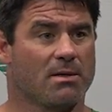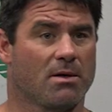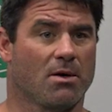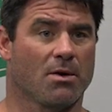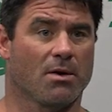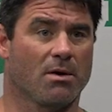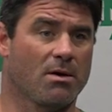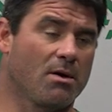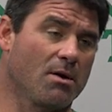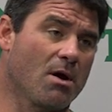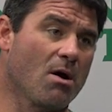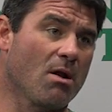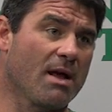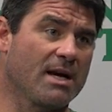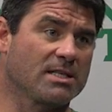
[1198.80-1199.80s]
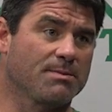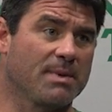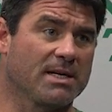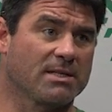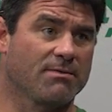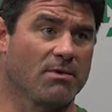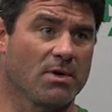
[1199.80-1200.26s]
on all
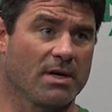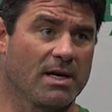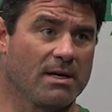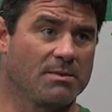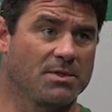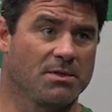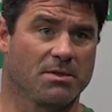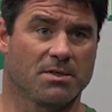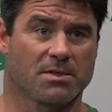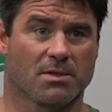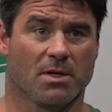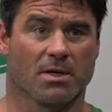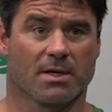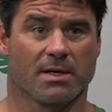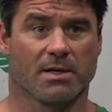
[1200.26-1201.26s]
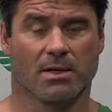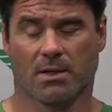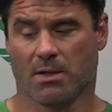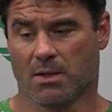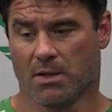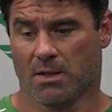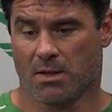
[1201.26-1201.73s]
aspects of our games. You just look at
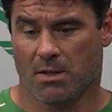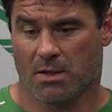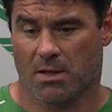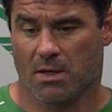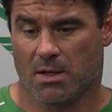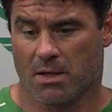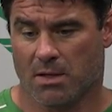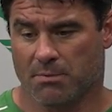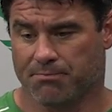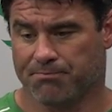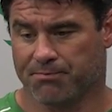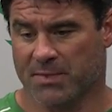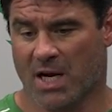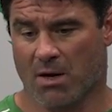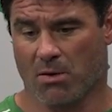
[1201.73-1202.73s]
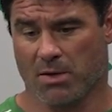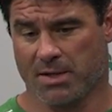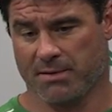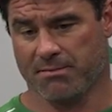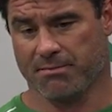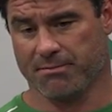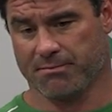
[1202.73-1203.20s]
not
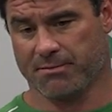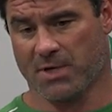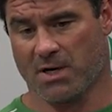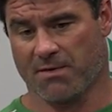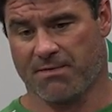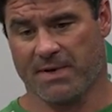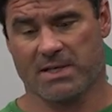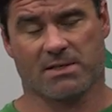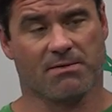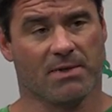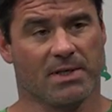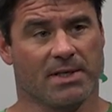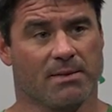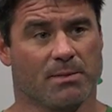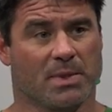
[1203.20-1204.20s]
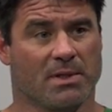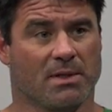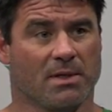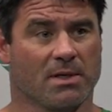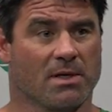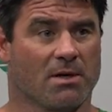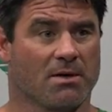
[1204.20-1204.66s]
only offensively, but look at